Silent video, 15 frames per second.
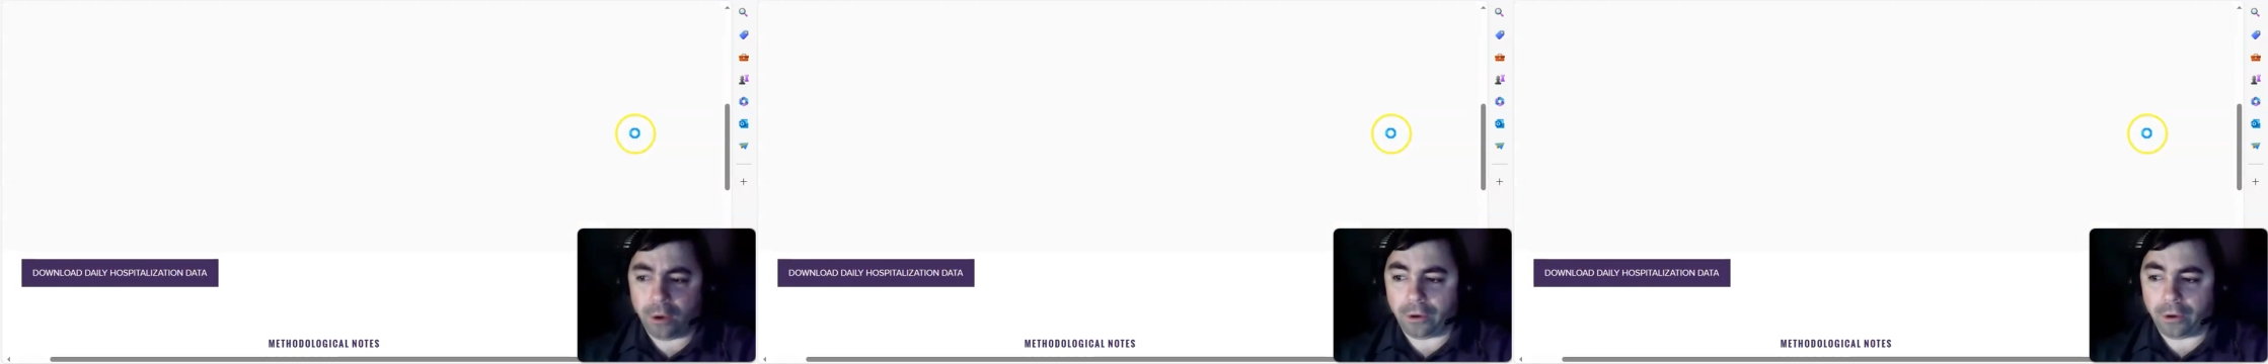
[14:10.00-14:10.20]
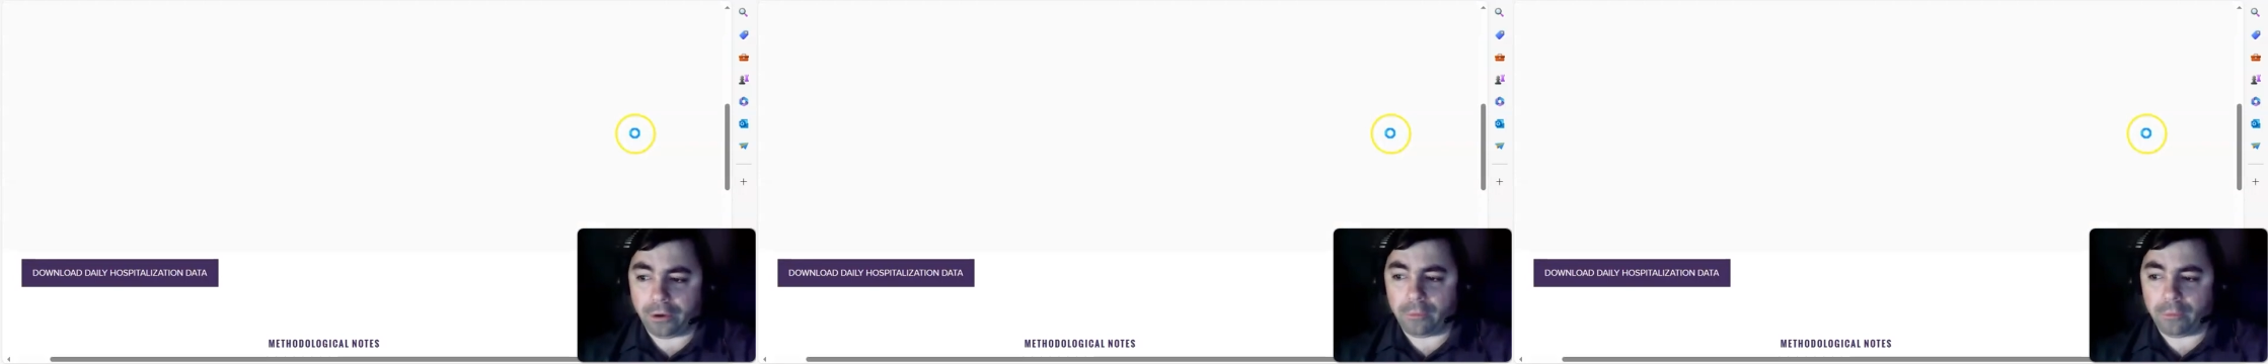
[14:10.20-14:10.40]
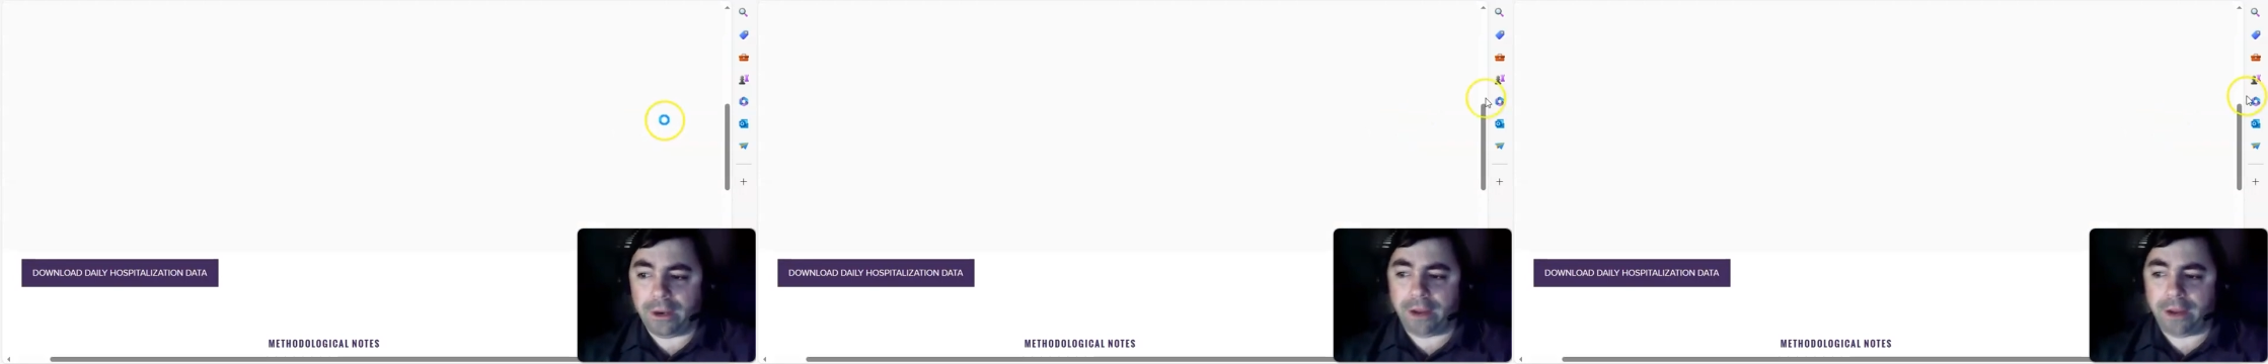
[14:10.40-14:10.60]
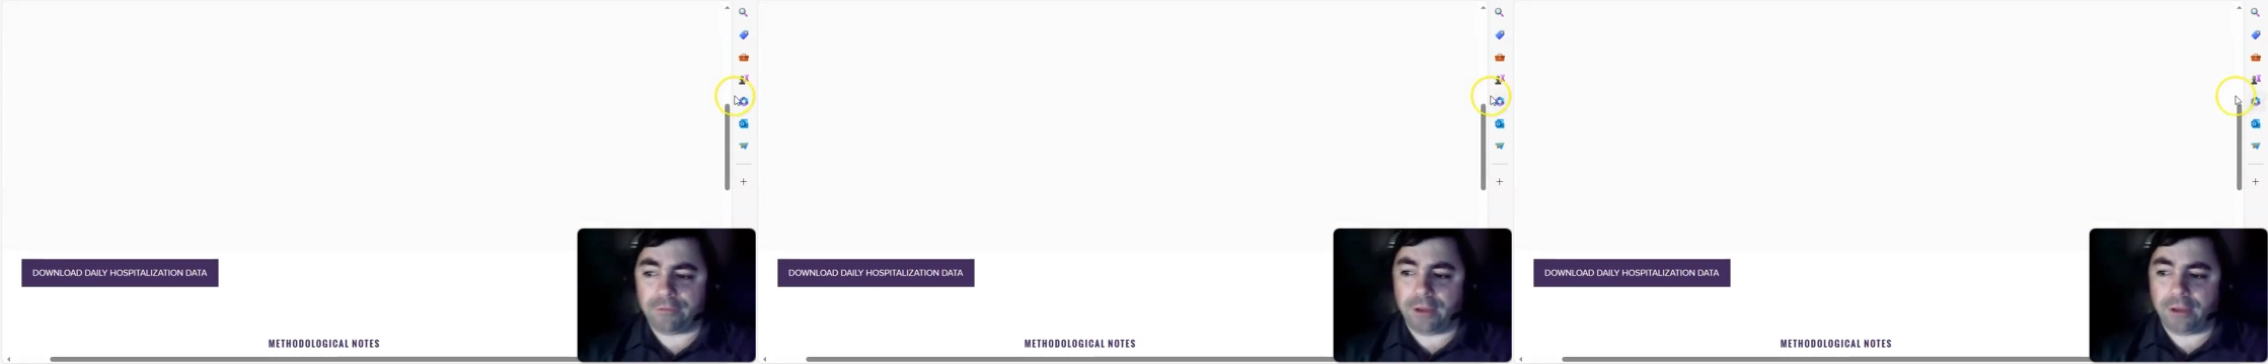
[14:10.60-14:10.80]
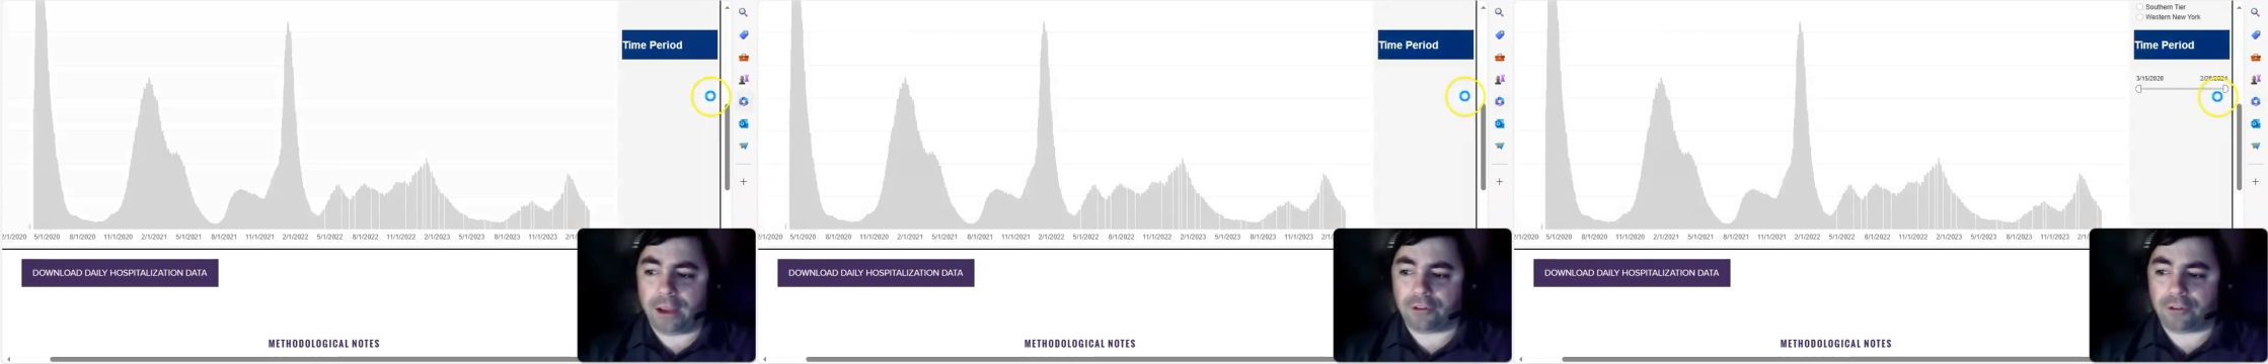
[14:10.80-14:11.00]
on here. We have
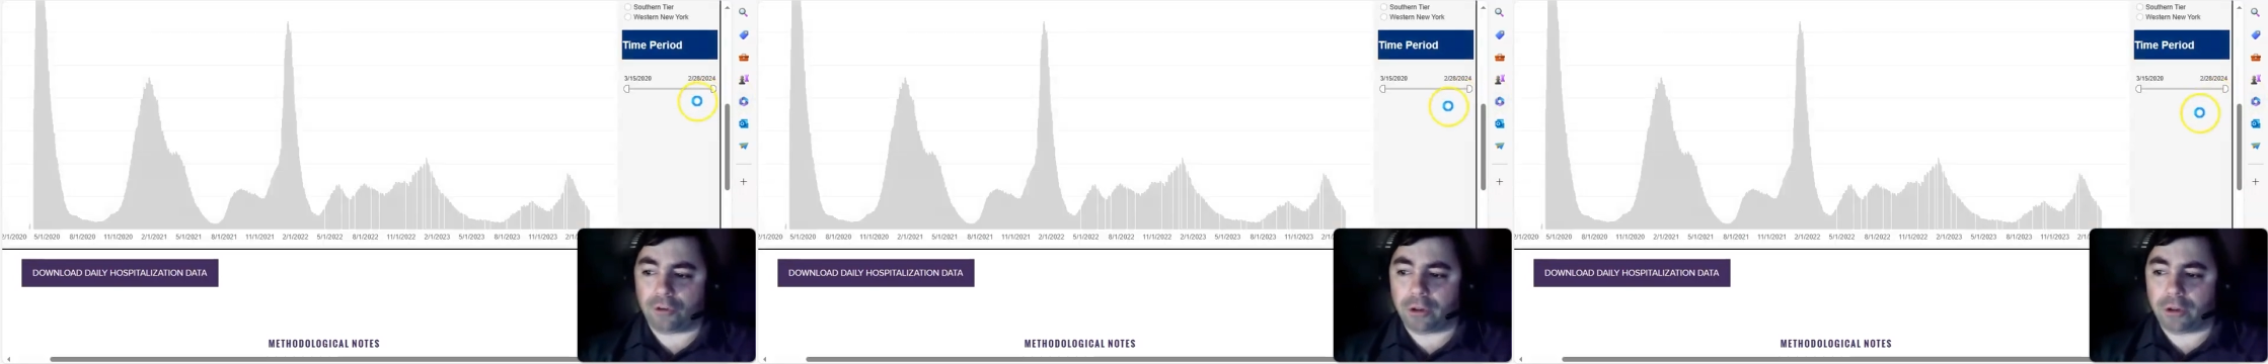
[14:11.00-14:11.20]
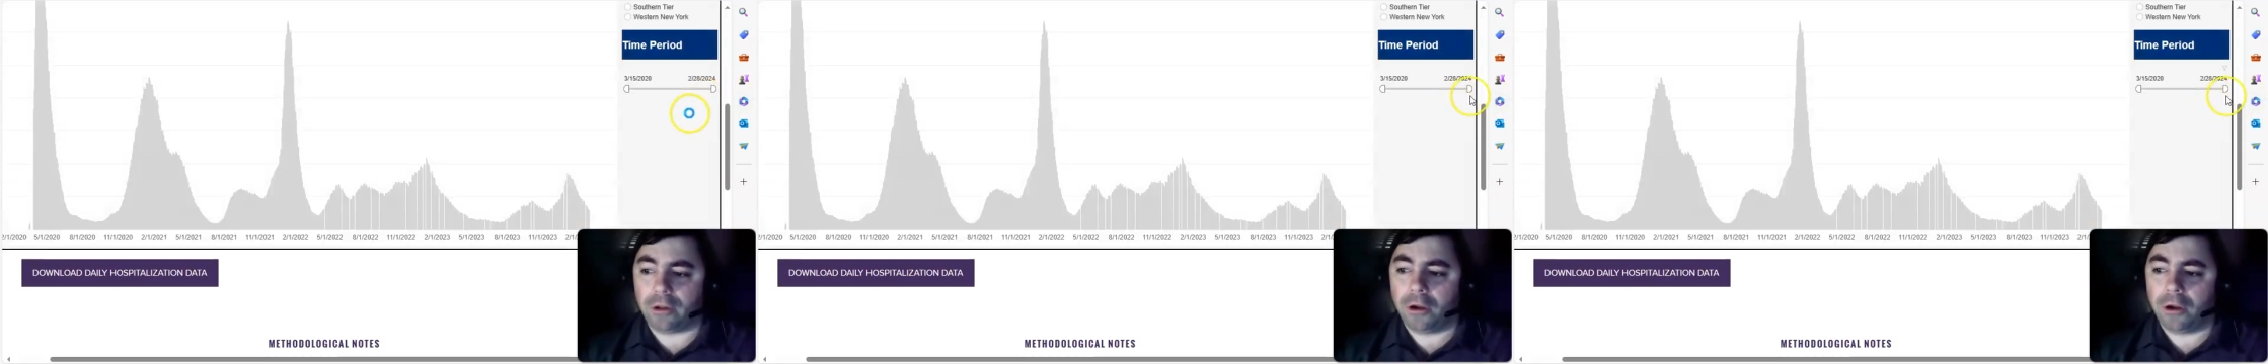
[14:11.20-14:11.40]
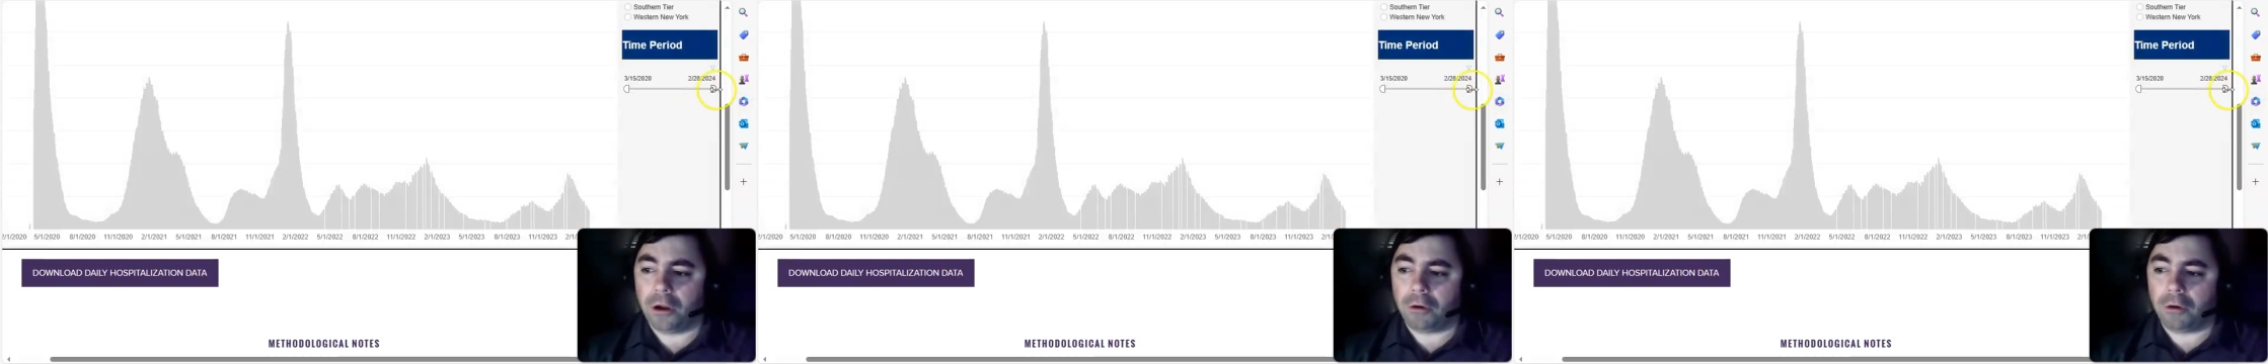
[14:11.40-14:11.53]
to actually